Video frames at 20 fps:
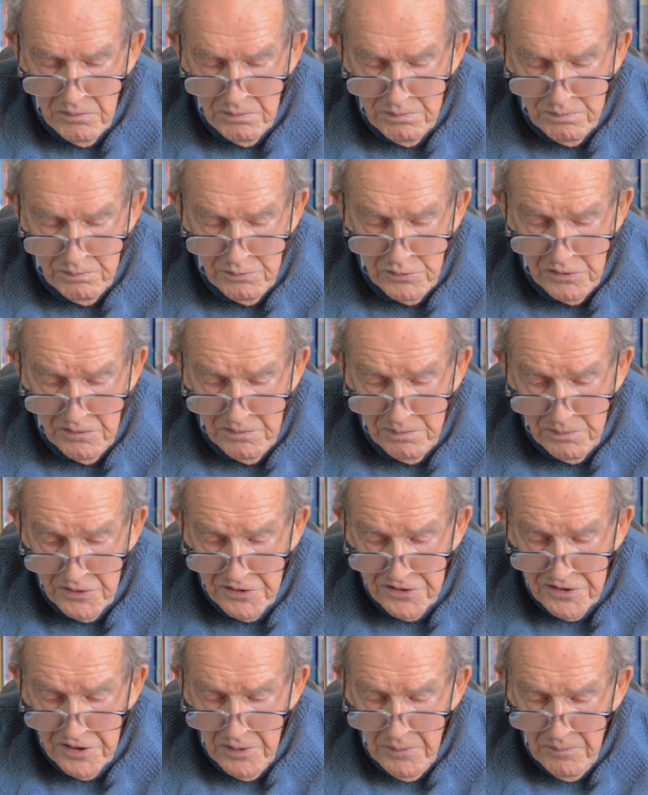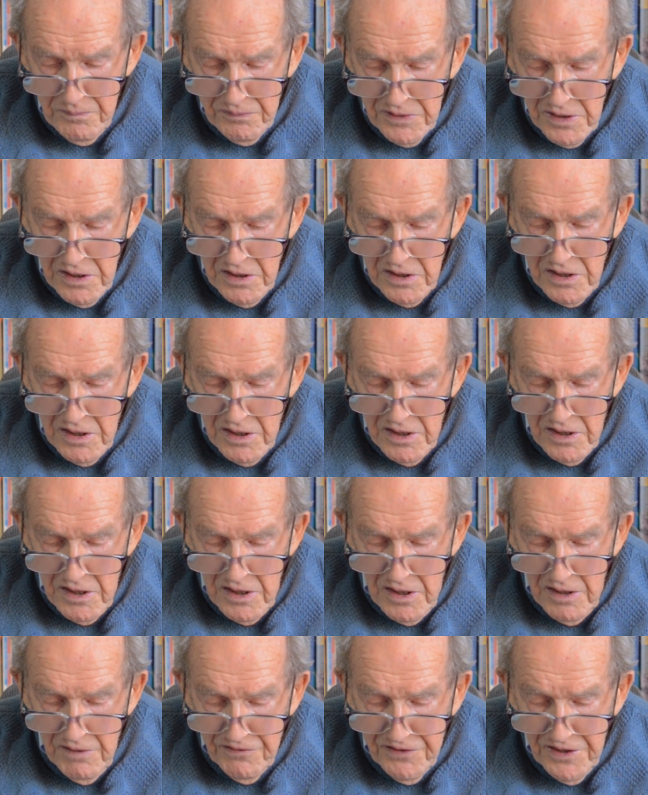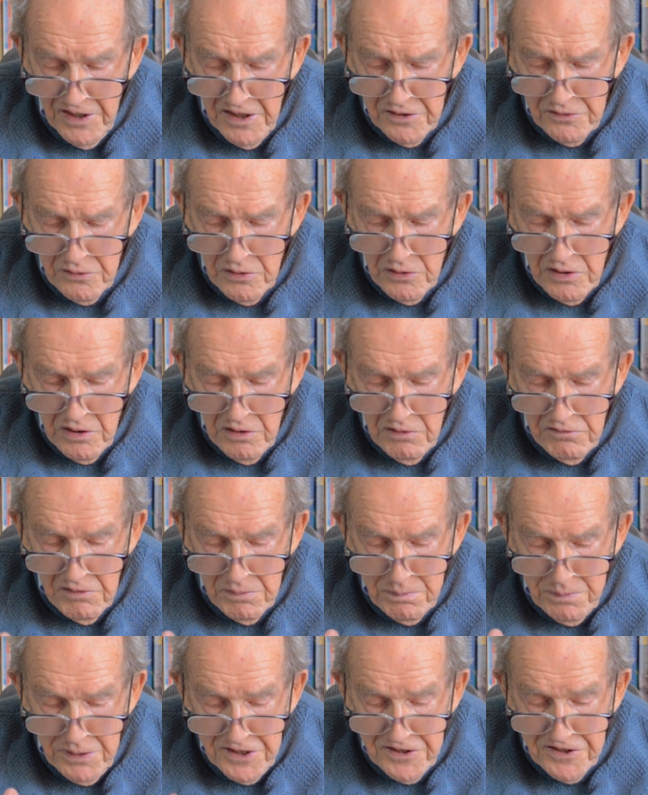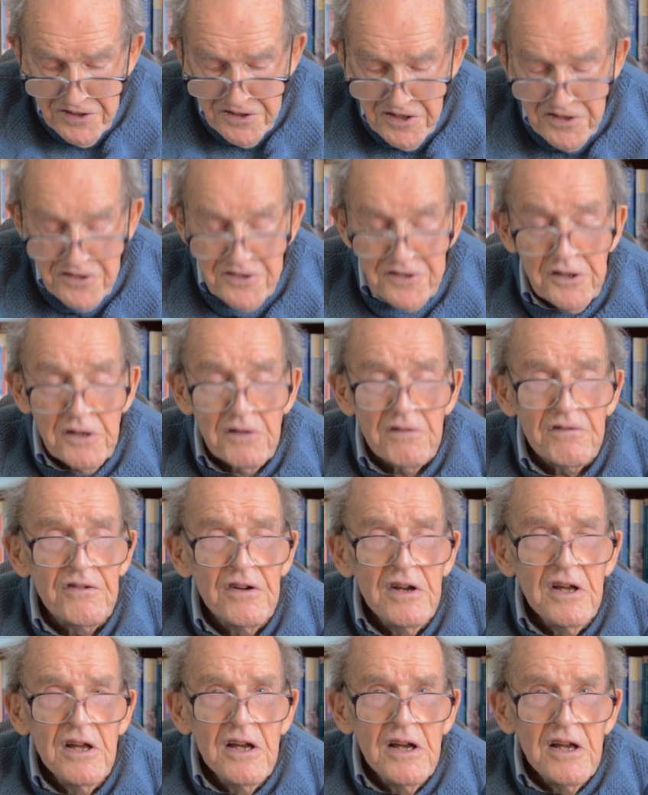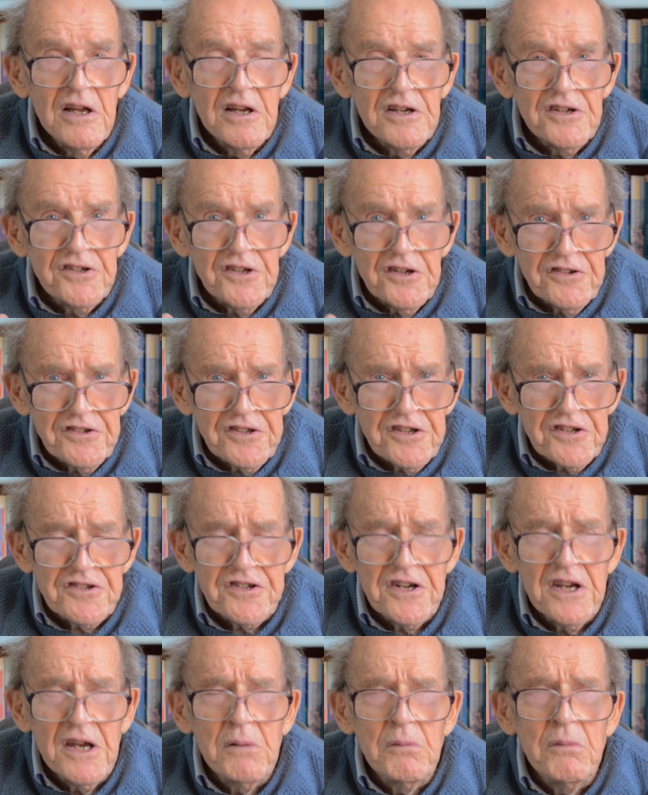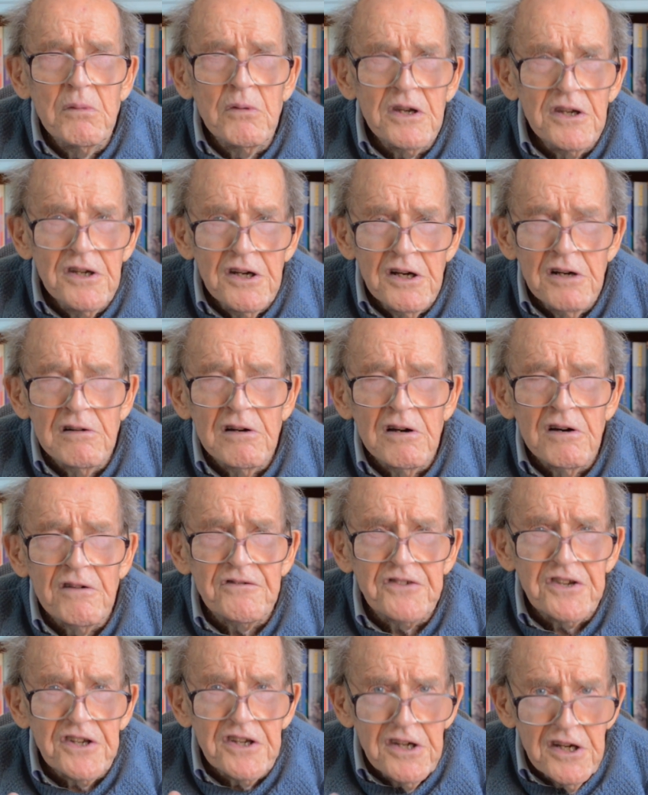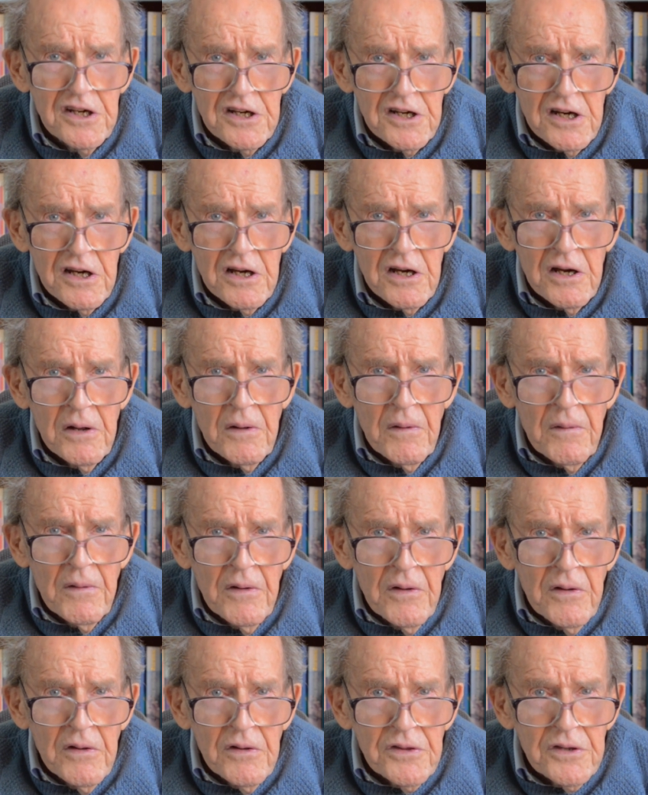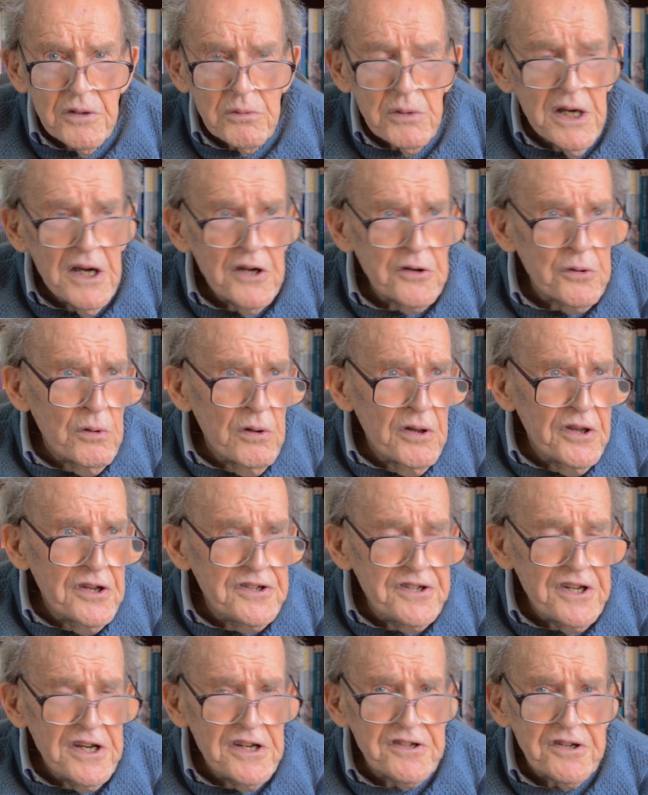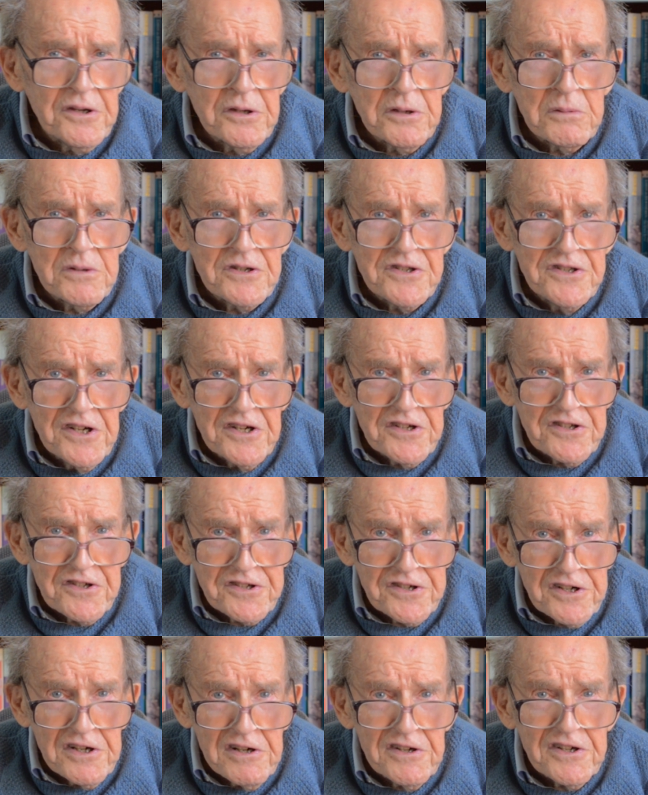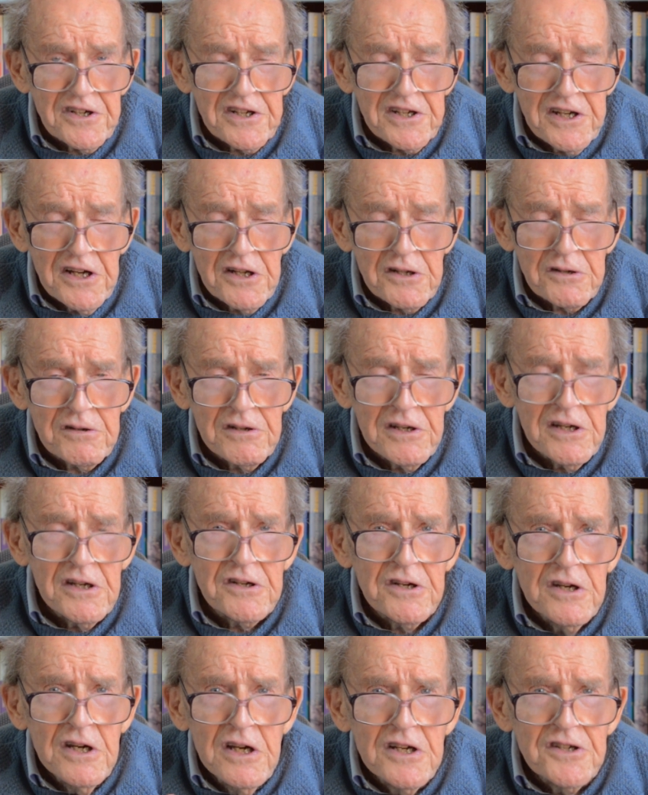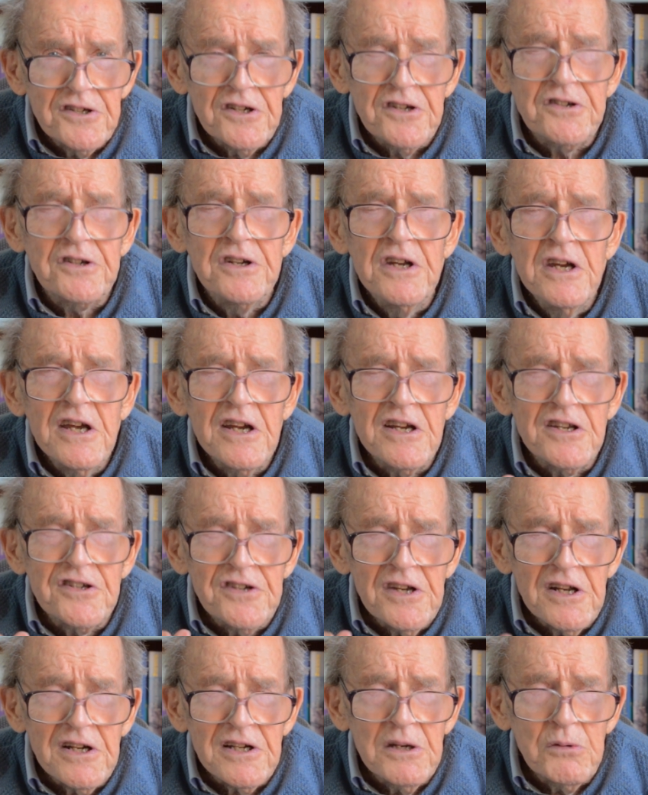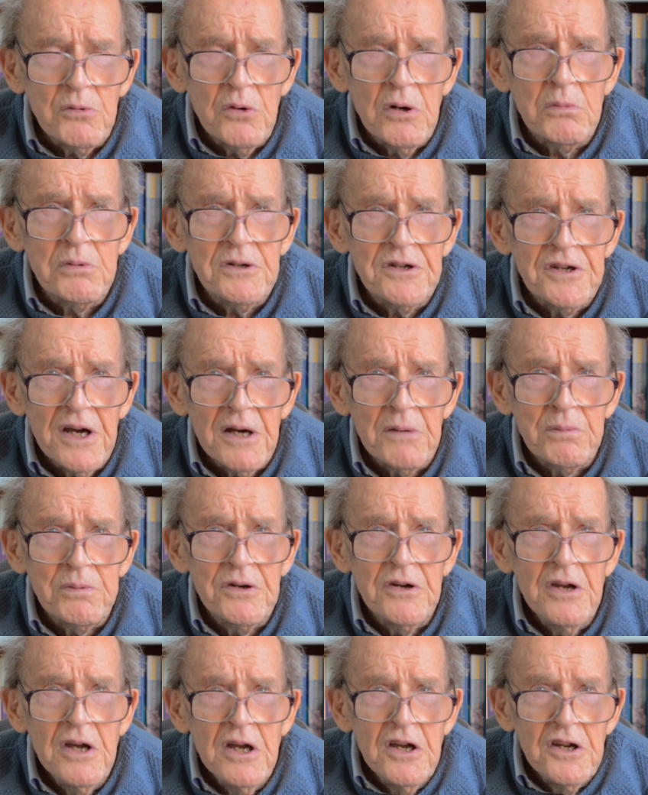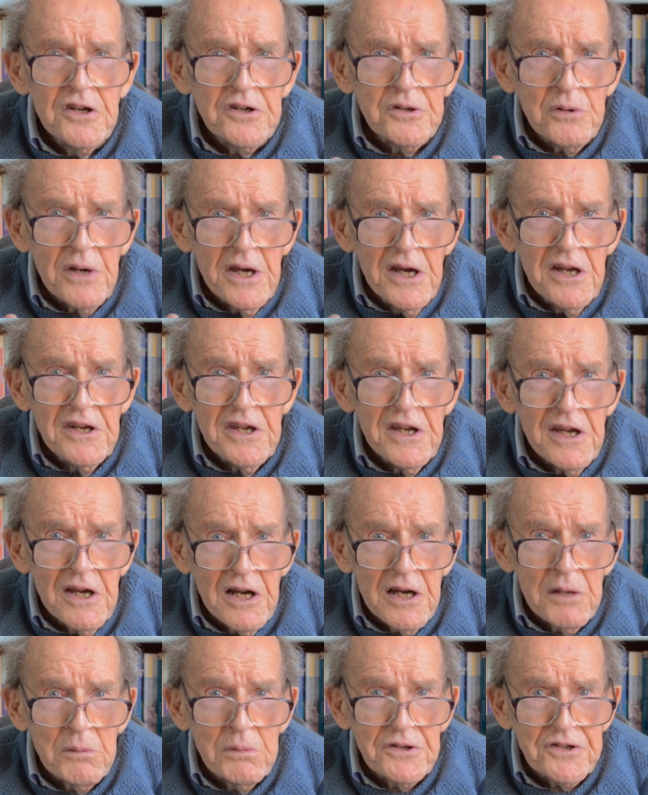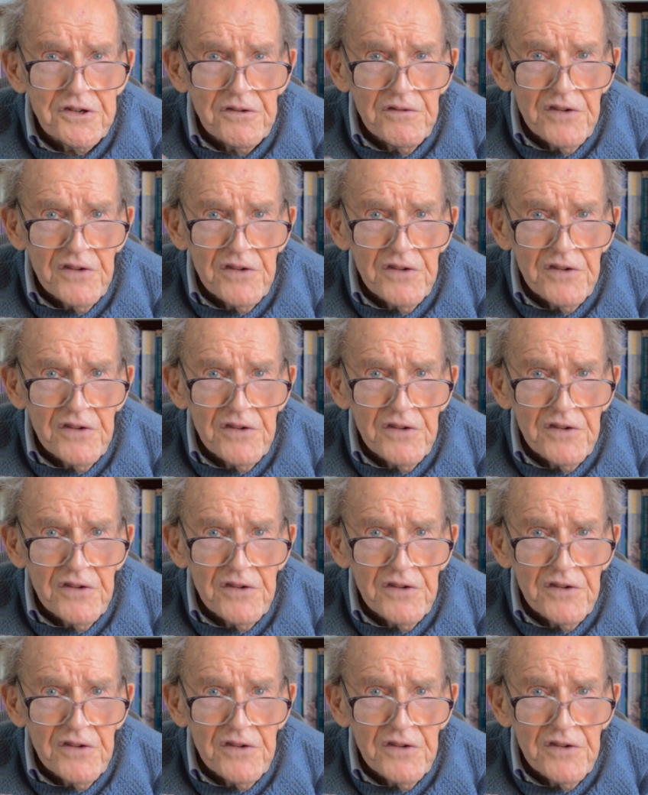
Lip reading: movement, if that repeated itself just the same year after year, that we had all the data that was necessary to calculate just exactly what would happen to any element of